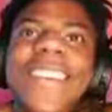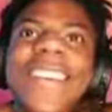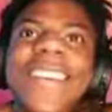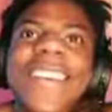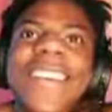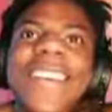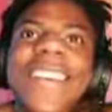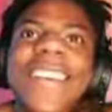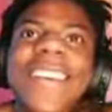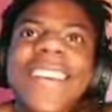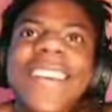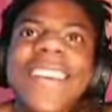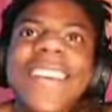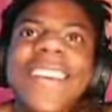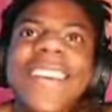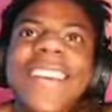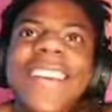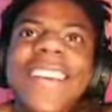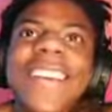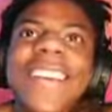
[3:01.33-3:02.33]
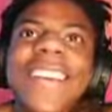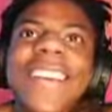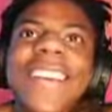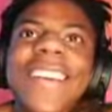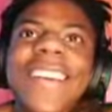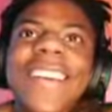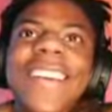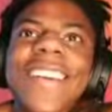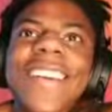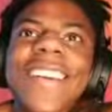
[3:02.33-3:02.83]

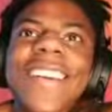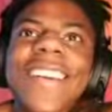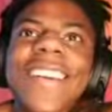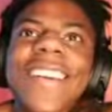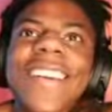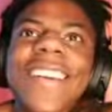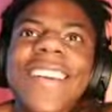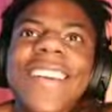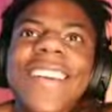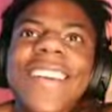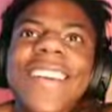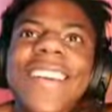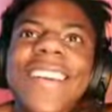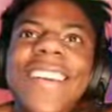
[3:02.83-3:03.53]
No one is speaking in this clip.